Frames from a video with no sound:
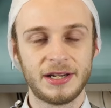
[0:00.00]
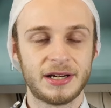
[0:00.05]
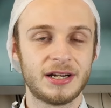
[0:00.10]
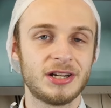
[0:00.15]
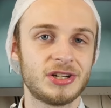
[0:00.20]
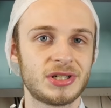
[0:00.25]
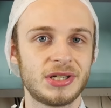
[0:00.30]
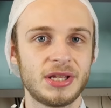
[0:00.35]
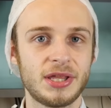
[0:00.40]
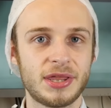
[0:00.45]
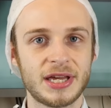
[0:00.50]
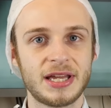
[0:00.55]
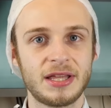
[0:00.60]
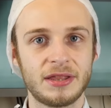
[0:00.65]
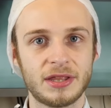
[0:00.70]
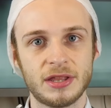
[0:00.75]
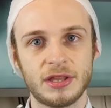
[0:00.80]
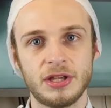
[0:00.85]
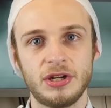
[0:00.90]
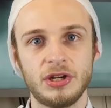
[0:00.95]
And I actually think
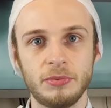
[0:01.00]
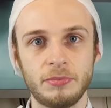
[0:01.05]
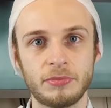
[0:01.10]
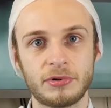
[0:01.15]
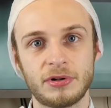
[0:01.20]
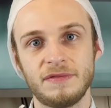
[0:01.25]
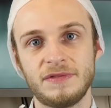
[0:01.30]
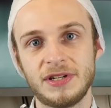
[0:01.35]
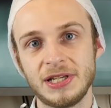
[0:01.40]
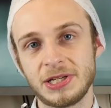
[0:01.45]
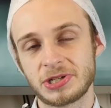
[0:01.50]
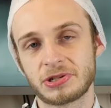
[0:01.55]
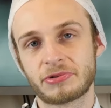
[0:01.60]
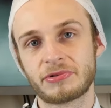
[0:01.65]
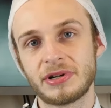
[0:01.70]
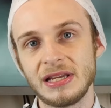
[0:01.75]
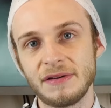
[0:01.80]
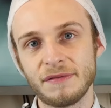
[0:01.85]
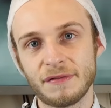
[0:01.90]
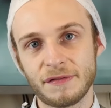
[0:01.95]
that the number of
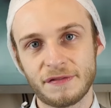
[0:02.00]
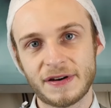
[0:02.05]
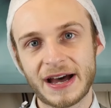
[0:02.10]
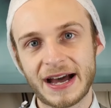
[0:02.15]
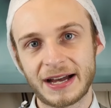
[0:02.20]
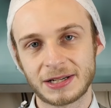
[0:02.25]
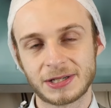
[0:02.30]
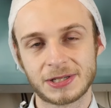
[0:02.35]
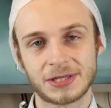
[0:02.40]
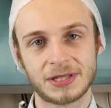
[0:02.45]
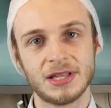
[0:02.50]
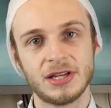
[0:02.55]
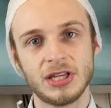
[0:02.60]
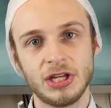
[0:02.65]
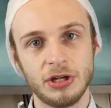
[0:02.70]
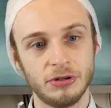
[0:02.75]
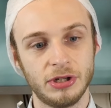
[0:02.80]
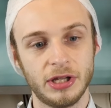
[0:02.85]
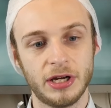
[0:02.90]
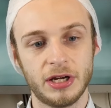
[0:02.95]
discrete facts that
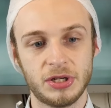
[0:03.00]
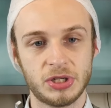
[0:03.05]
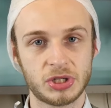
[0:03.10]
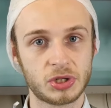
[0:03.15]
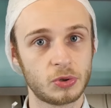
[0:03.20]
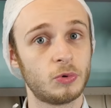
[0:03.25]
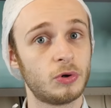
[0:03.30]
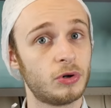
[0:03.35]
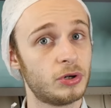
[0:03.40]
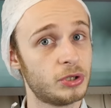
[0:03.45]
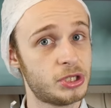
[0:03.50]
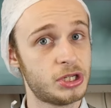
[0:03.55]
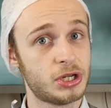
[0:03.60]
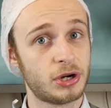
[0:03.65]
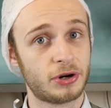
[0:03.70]
you learn towards